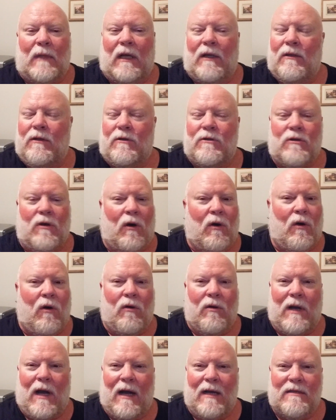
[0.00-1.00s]
There's
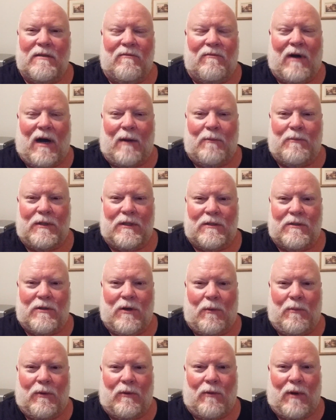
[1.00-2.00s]
all kinds of options
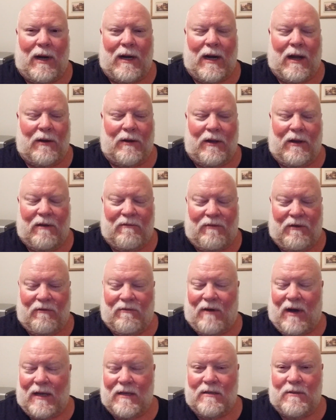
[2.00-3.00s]
open right now. If you
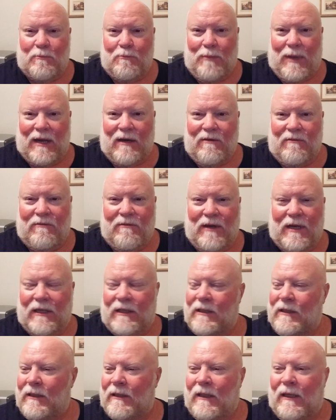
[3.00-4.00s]
find some bedding
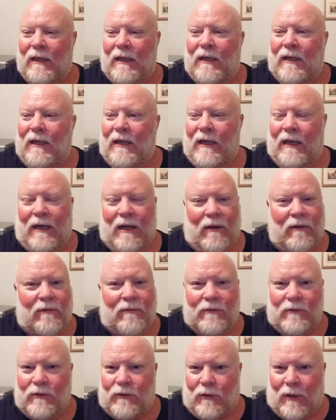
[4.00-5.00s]
fish,
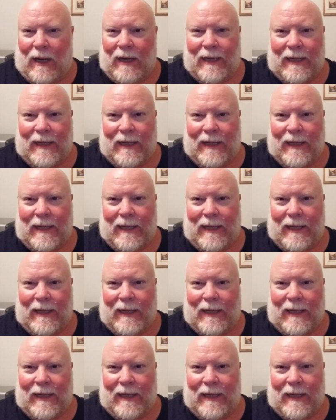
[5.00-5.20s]
try to